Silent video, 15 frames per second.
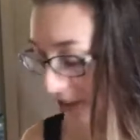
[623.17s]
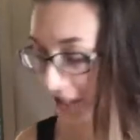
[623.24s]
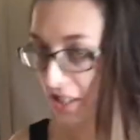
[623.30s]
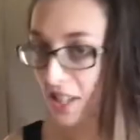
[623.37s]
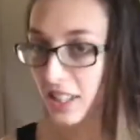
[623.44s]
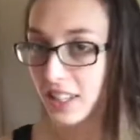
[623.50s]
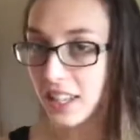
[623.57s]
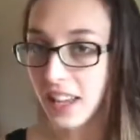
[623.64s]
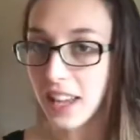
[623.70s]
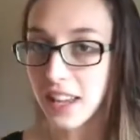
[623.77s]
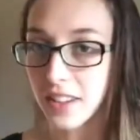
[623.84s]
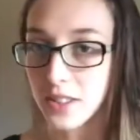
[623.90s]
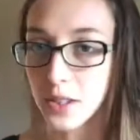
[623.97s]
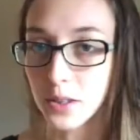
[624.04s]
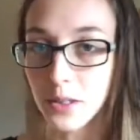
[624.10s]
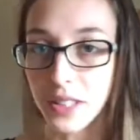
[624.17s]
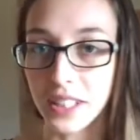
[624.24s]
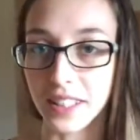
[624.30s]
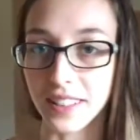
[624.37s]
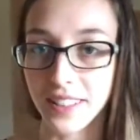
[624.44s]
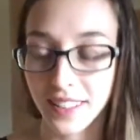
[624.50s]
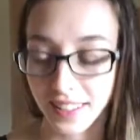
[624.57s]
The doggy ate a
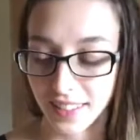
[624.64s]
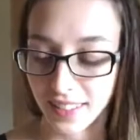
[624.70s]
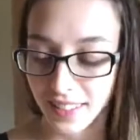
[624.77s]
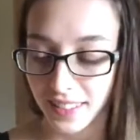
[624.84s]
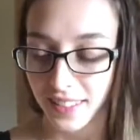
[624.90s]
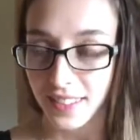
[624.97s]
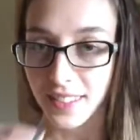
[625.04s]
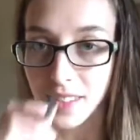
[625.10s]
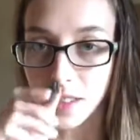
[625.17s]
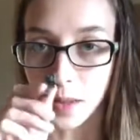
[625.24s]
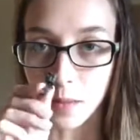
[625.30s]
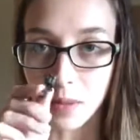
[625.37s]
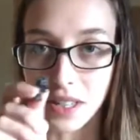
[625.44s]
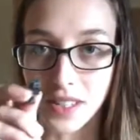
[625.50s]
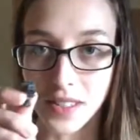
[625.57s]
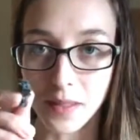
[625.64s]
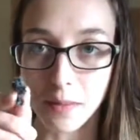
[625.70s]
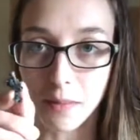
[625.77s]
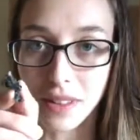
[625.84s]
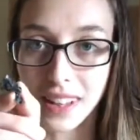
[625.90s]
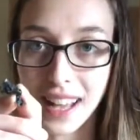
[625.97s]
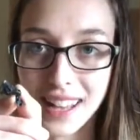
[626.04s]
toy. It's a piece
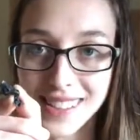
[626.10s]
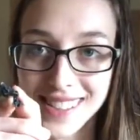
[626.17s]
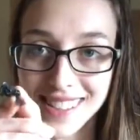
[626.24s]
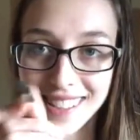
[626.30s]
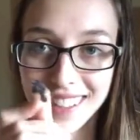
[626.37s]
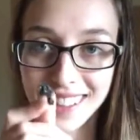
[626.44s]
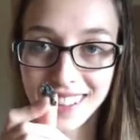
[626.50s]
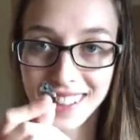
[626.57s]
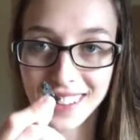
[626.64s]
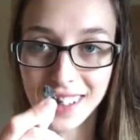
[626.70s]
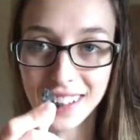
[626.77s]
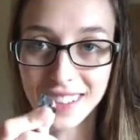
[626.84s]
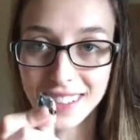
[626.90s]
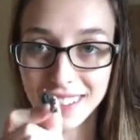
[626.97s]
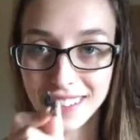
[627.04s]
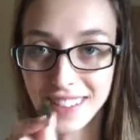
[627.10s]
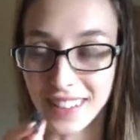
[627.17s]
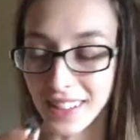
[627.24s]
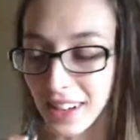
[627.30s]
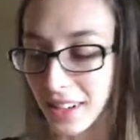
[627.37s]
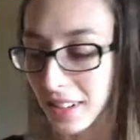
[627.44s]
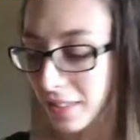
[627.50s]
of plastic
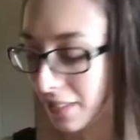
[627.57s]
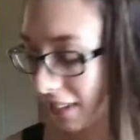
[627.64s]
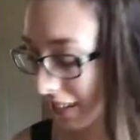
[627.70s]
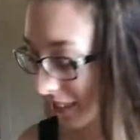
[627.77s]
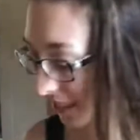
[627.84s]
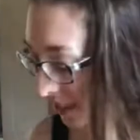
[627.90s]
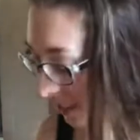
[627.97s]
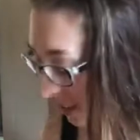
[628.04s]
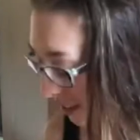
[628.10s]
that Connor found.